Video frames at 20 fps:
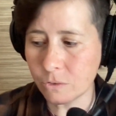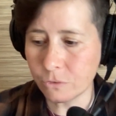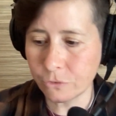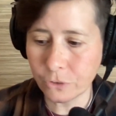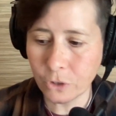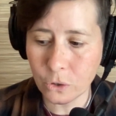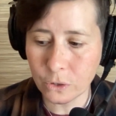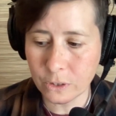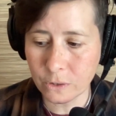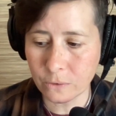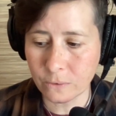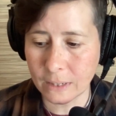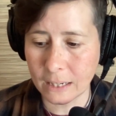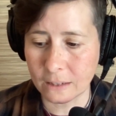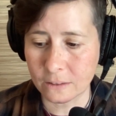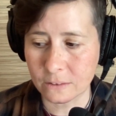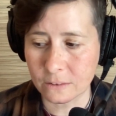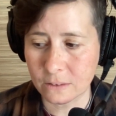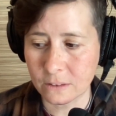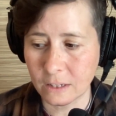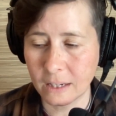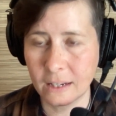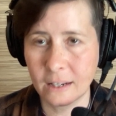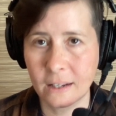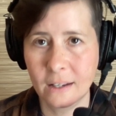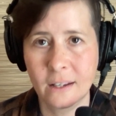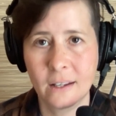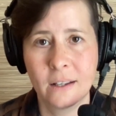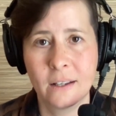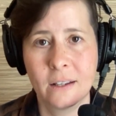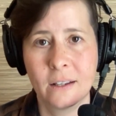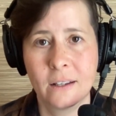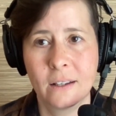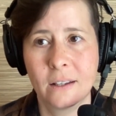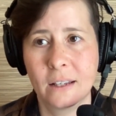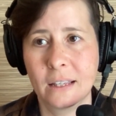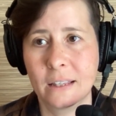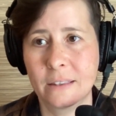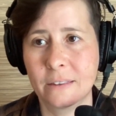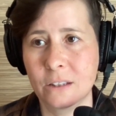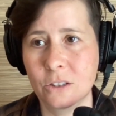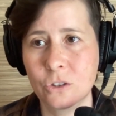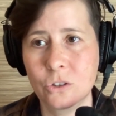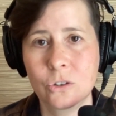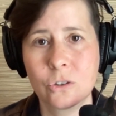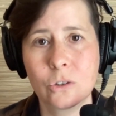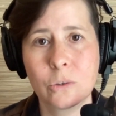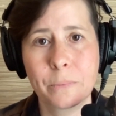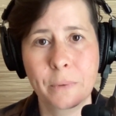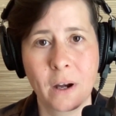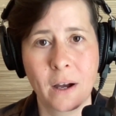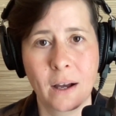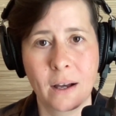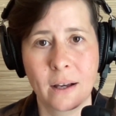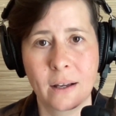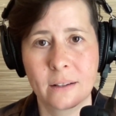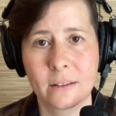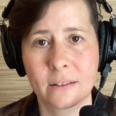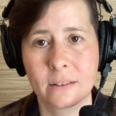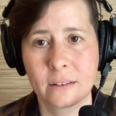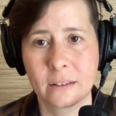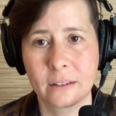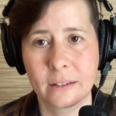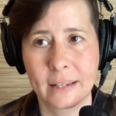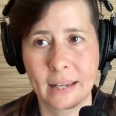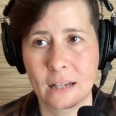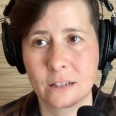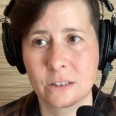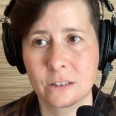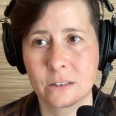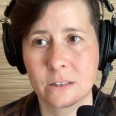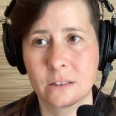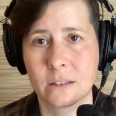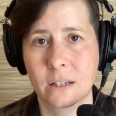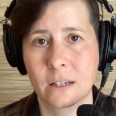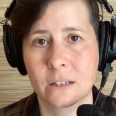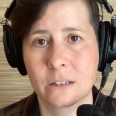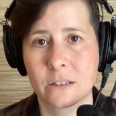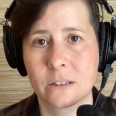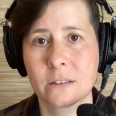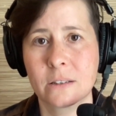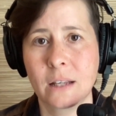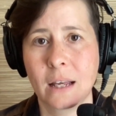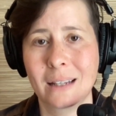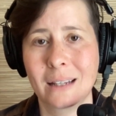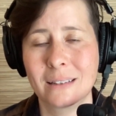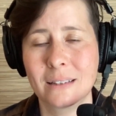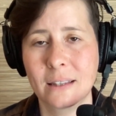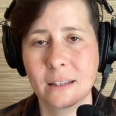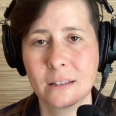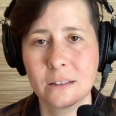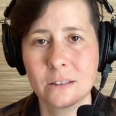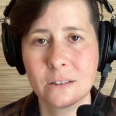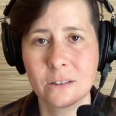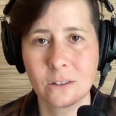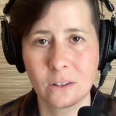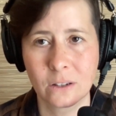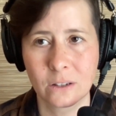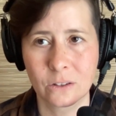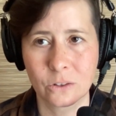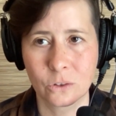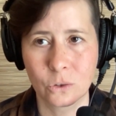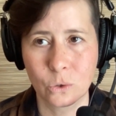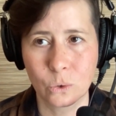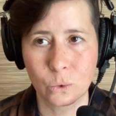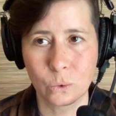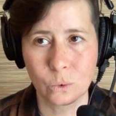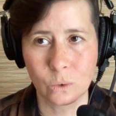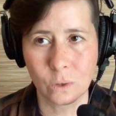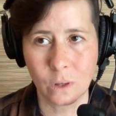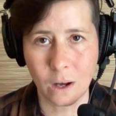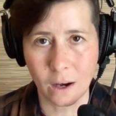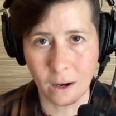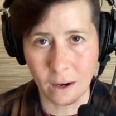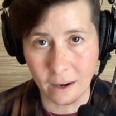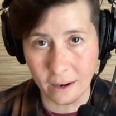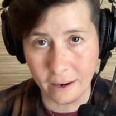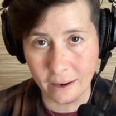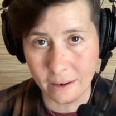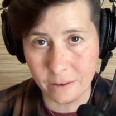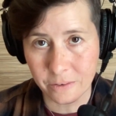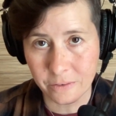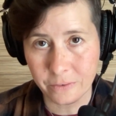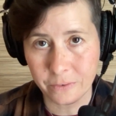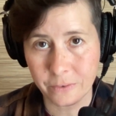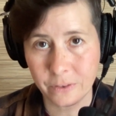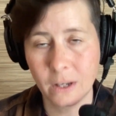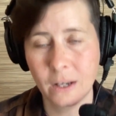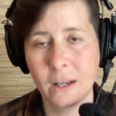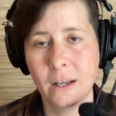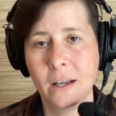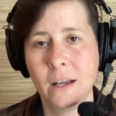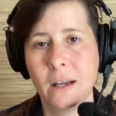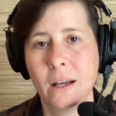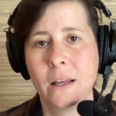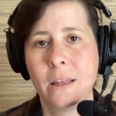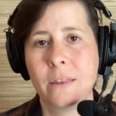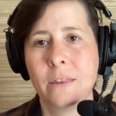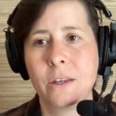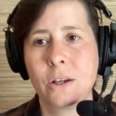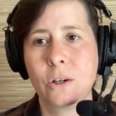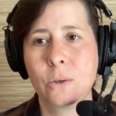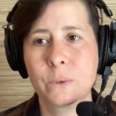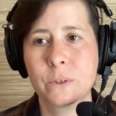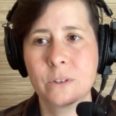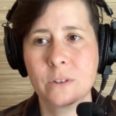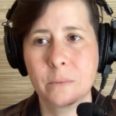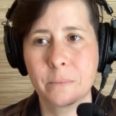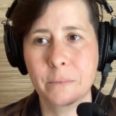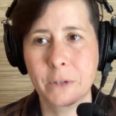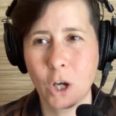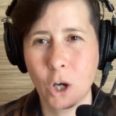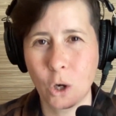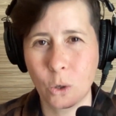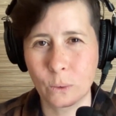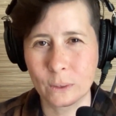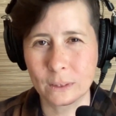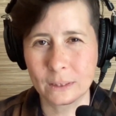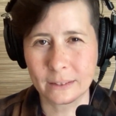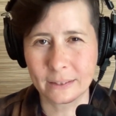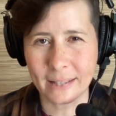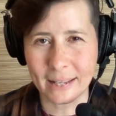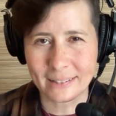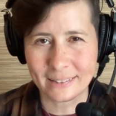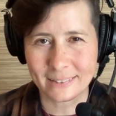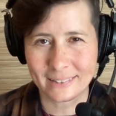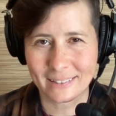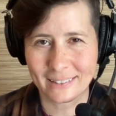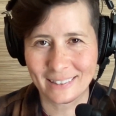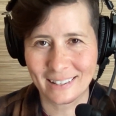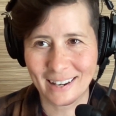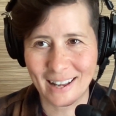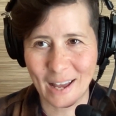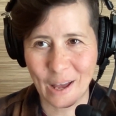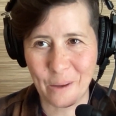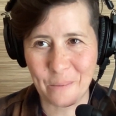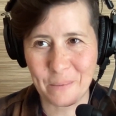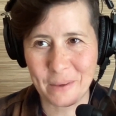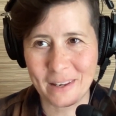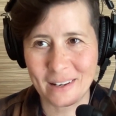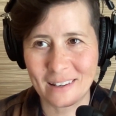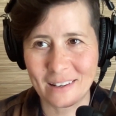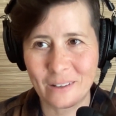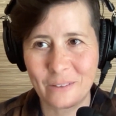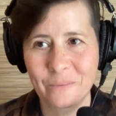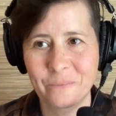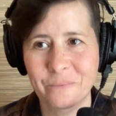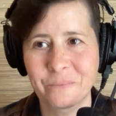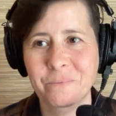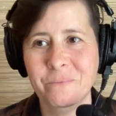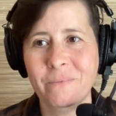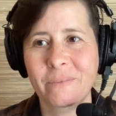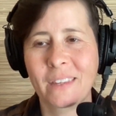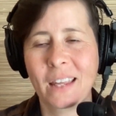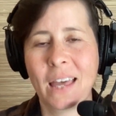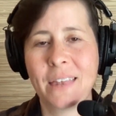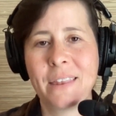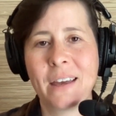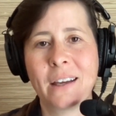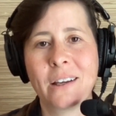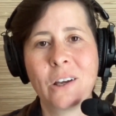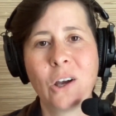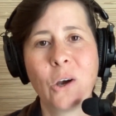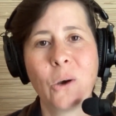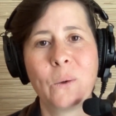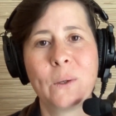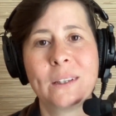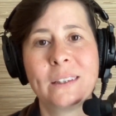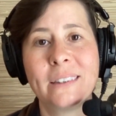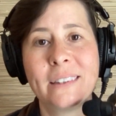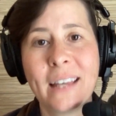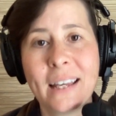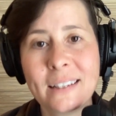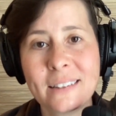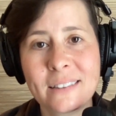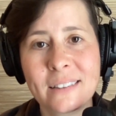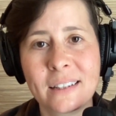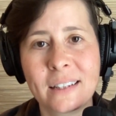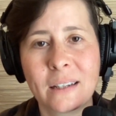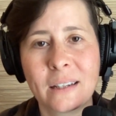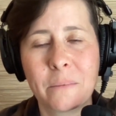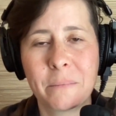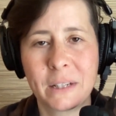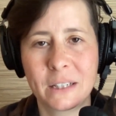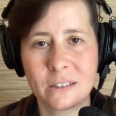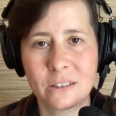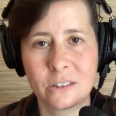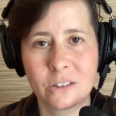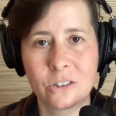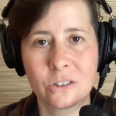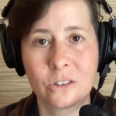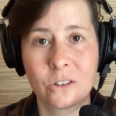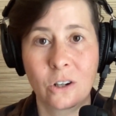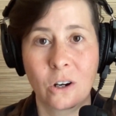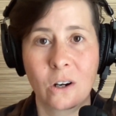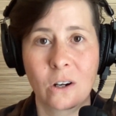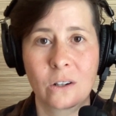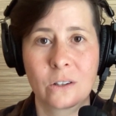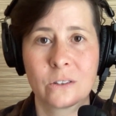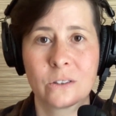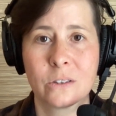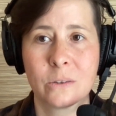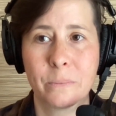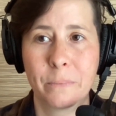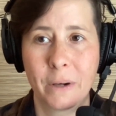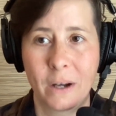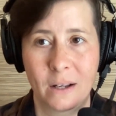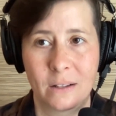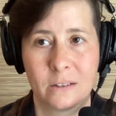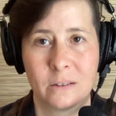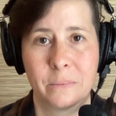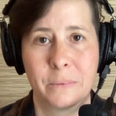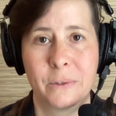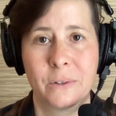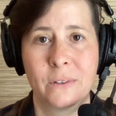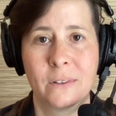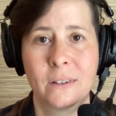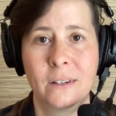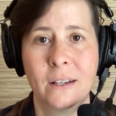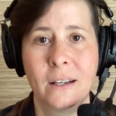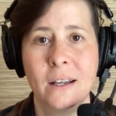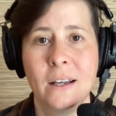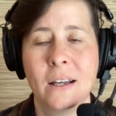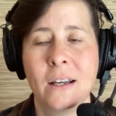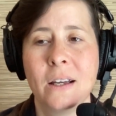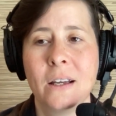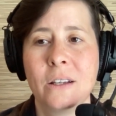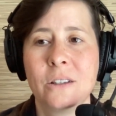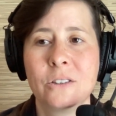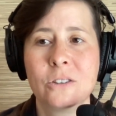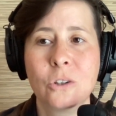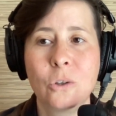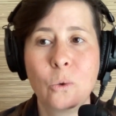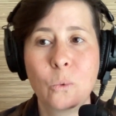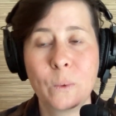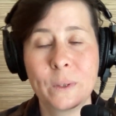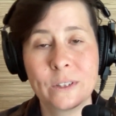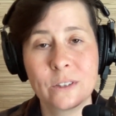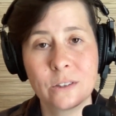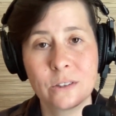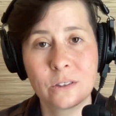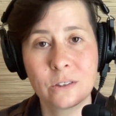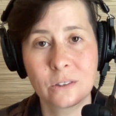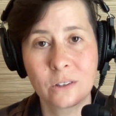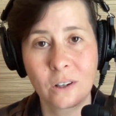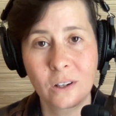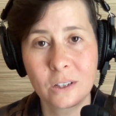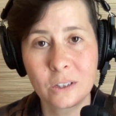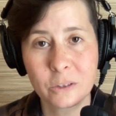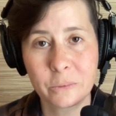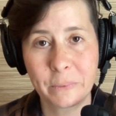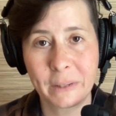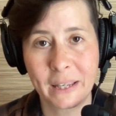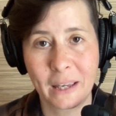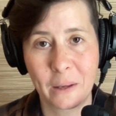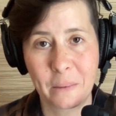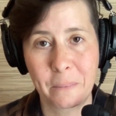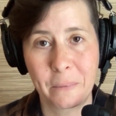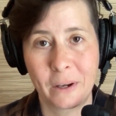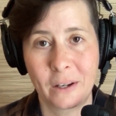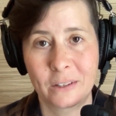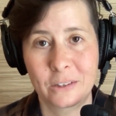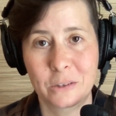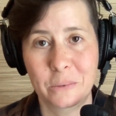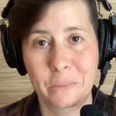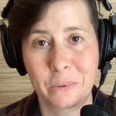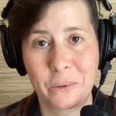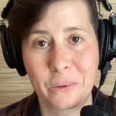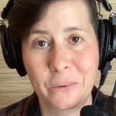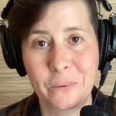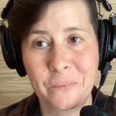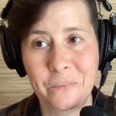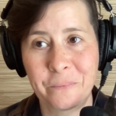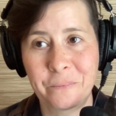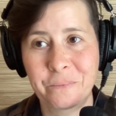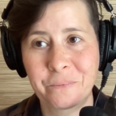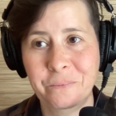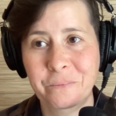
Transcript: floating around in these super hot gaseous stages. As things started to cool off, there was some coalescing that happened. And that coalescing made stars possible. So when stars became possible